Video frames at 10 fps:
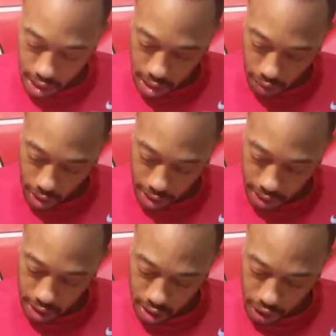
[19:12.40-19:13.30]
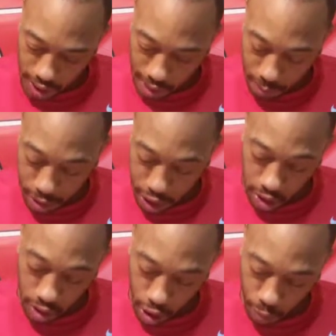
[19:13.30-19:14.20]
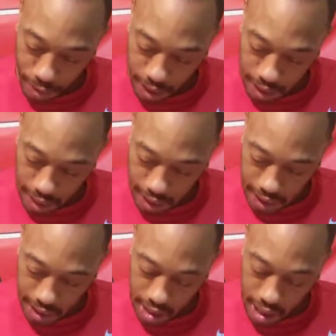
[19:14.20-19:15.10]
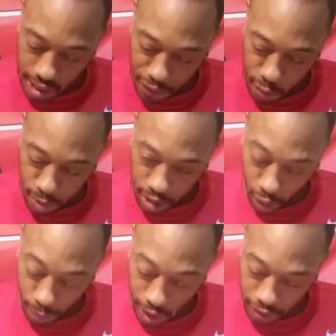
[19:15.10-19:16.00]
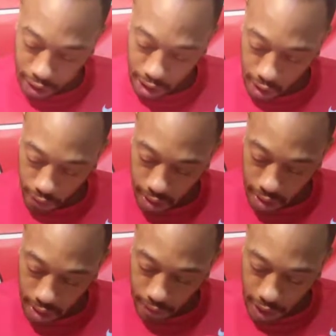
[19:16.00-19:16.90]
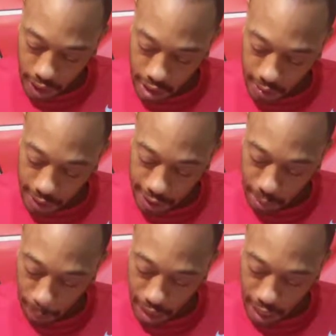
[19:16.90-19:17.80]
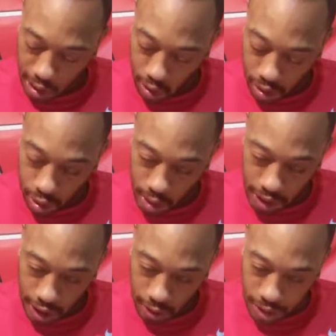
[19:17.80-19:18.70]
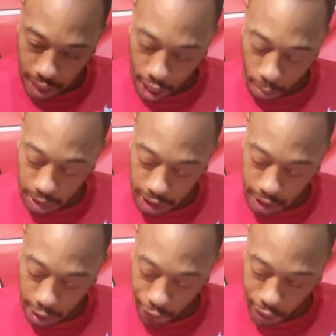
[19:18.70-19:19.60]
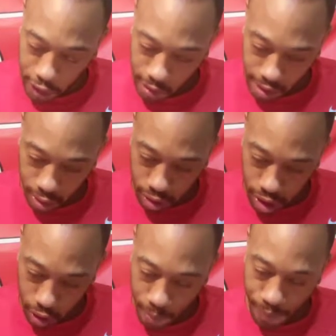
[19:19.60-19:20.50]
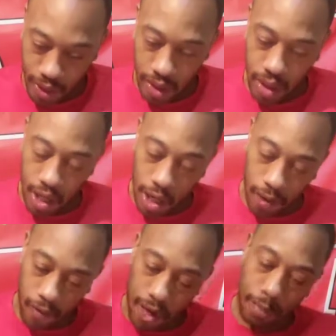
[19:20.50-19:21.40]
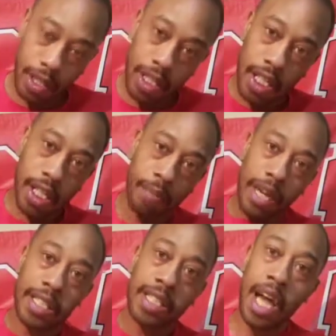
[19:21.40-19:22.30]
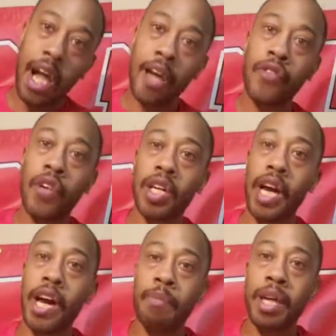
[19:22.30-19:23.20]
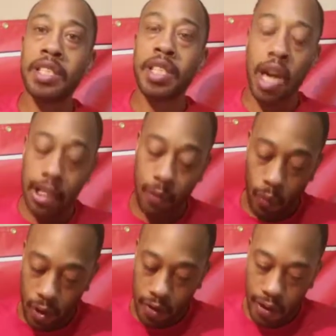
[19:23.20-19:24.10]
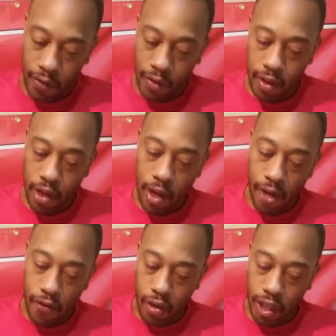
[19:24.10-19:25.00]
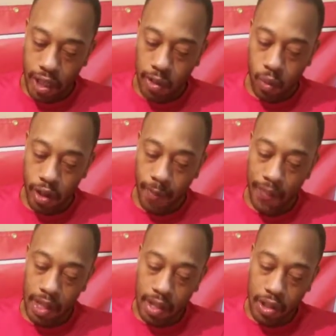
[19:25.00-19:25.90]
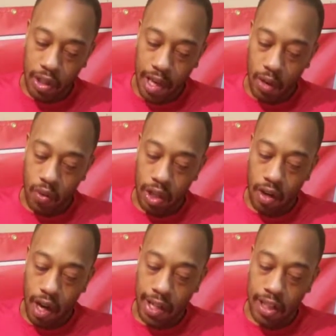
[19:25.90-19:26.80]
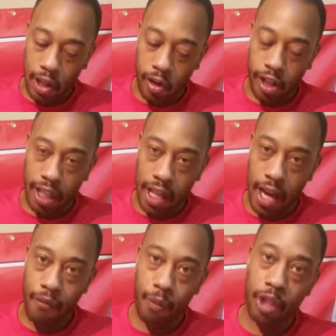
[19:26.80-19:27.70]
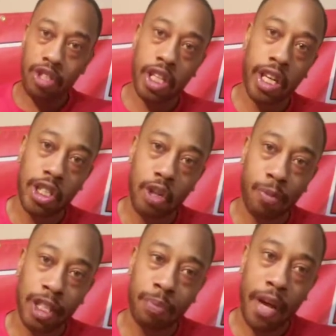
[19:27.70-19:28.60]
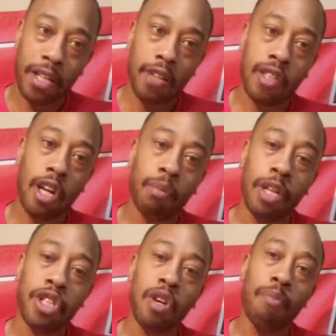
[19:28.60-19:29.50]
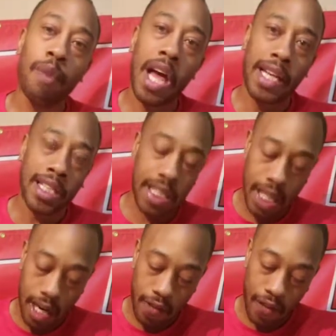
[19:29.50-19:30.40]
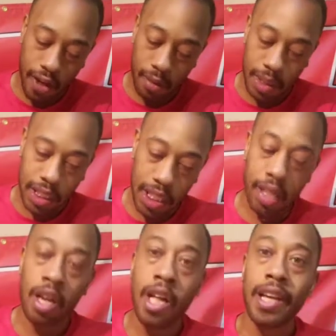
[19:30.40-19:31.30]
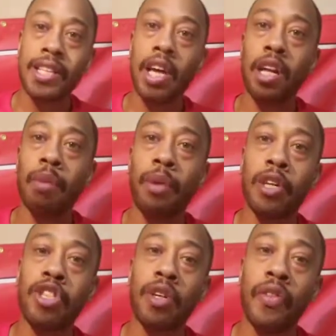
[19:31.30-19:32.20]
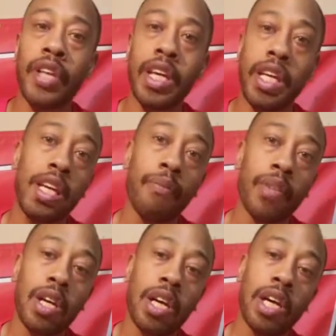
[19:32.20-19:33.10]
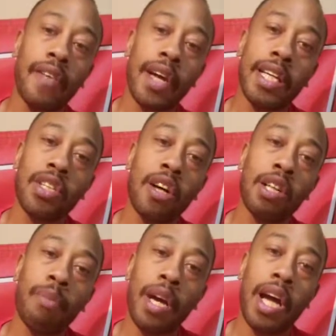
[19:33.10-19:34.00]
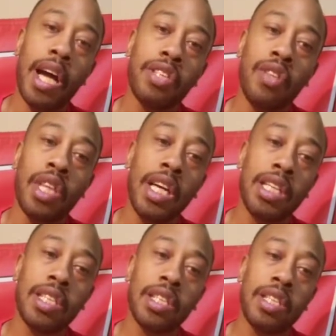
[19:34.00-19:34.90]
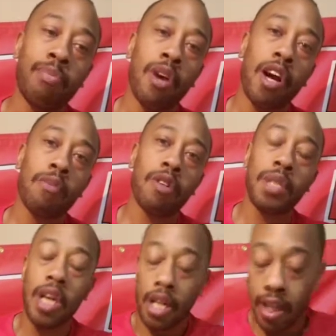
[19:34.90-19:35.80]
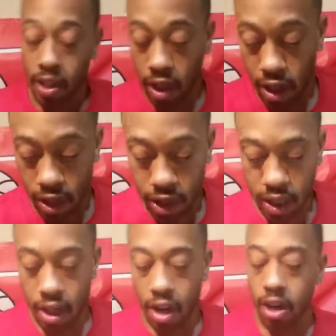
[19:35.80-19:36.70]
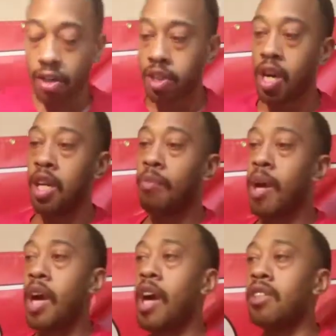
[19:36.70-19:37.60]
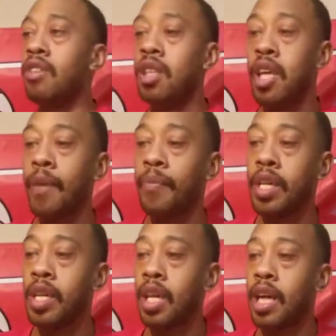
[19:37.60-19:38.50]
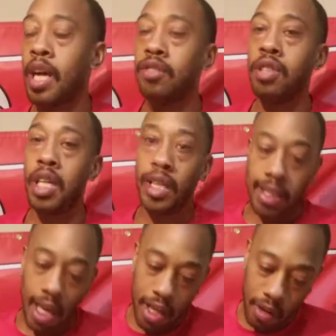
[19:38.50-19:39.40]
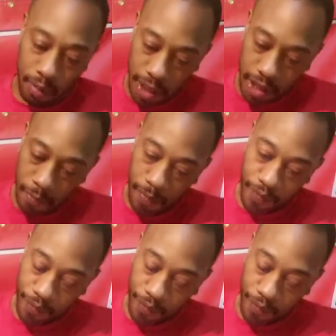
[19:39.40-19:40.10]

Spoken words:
All right. You got to put your hope in God. If you put hope in yourself, things may not go according to your time. You either get frustrated or lose hope. All right. But my desires for God, my desires for will is for his will. So that, it's a tree of life. When you change your perspective, it's all about your mindset. You feel what I'm saying? It's all about your thinking. All right. It's all about how you think. The Proverbs is all talking about how you think, and how you think is how you'll be.